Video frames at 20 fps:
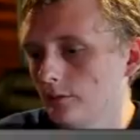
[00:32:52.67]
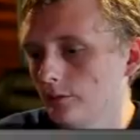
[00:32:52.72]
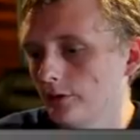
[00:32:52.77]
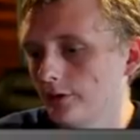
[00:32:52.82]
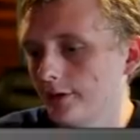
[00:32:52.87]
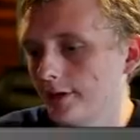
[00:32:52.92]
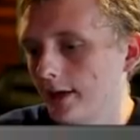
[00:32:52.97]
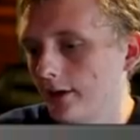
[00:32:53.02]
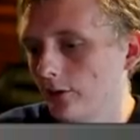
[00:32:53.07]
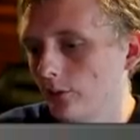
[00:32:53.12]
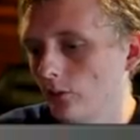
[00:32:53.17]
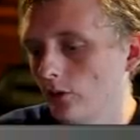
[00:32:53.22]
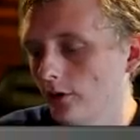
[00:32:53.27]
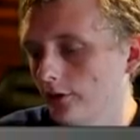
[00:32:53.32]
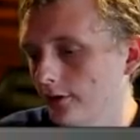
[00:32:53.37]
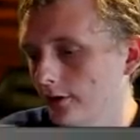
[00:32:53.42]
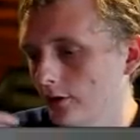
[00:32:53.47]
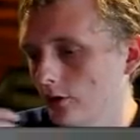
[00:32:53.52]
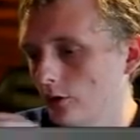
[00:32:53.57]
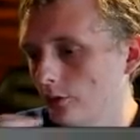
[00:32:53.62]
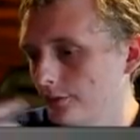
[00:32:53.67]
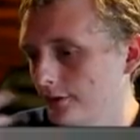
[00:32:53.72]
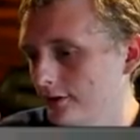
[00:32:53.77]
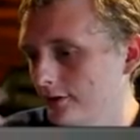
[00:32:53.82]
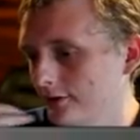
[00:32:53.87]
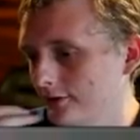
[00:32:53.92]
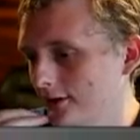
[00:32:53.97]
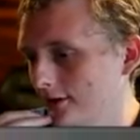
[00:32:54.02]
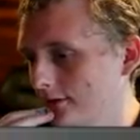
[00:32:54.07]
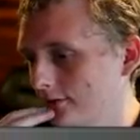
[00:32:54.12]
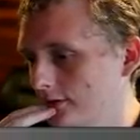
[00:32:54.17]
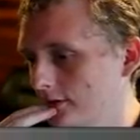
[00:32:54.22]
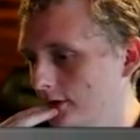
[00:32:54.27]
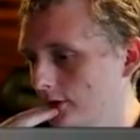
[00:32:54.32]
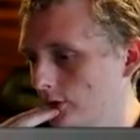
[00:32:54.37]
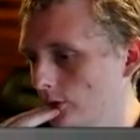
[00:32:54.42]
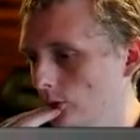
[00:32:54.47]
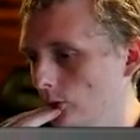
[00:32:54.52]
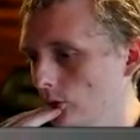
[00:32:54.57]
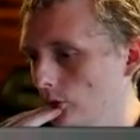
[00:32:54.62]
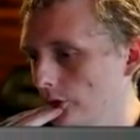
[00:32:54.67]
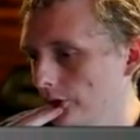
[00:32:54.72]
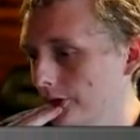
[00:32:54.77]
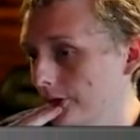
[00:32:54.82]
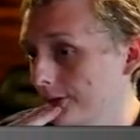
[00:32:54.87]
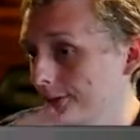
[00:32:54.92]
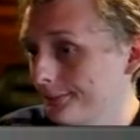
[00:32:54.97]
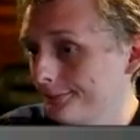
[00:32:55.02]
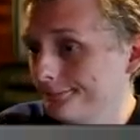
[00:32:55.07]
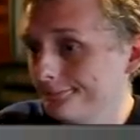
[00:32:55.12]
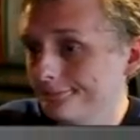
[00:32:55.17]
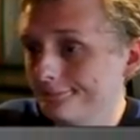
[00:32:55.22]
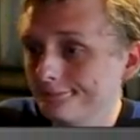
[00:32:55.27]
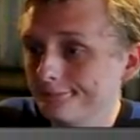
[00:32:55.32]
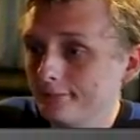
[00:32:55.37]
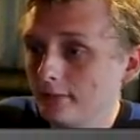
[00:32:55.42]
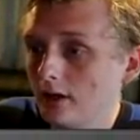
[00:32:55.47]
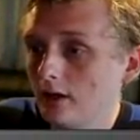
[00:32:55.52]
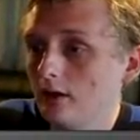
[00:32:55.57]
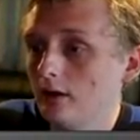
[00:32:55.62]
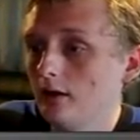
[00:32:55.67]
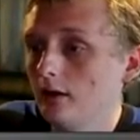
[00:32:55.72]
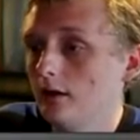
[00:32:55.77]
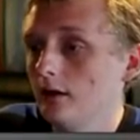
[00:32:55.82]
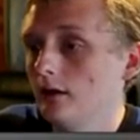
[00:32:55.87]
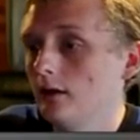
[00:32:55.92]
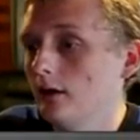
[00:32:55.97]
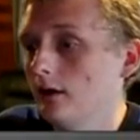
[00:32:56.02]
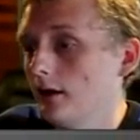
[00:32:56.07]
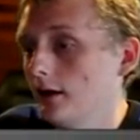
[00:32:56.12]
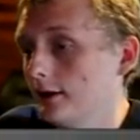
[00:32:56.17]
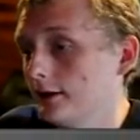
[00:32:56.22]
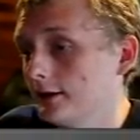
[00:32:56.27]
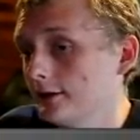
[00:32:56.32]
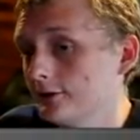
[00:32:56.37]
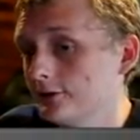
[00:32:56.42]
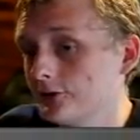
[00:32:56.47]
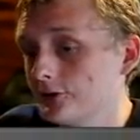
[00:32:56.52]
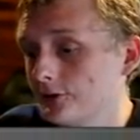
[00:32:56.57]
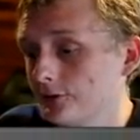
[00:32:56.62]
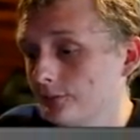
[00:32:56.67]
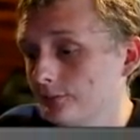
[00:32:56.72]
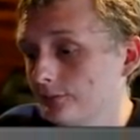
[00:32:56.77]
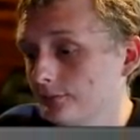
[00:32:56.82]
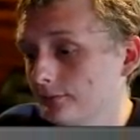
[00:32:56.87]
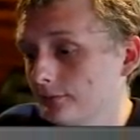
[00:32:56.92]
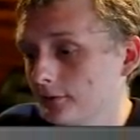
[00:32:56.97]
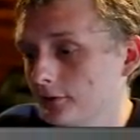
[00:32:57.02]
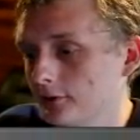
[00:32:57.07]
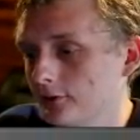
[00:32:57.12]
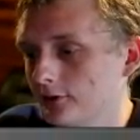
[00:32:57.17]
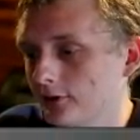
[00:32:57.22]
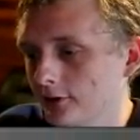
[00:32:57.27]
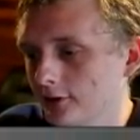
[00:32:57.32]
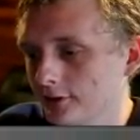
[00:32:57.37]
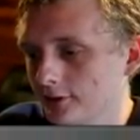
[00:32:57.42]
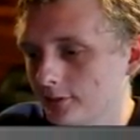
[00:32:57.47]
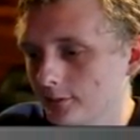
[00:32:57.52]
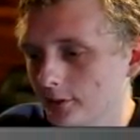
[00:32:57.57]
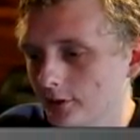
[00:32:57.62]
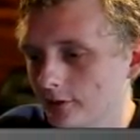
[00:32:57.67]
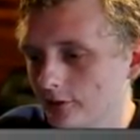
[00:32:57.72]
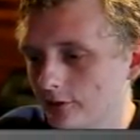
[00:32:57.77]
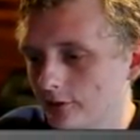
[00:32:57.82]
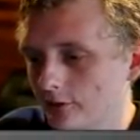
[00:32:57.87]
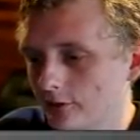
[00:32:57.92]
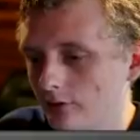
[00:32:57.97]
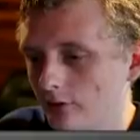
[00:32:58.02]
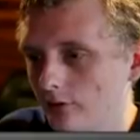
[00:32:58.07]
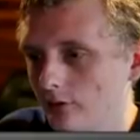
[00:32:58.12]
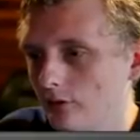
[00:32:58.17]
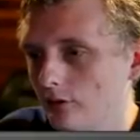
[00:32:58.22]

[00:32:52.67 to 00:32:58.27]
Bring down to 1, then hope he doesn't have a Necker Warrior. I guess it's like the best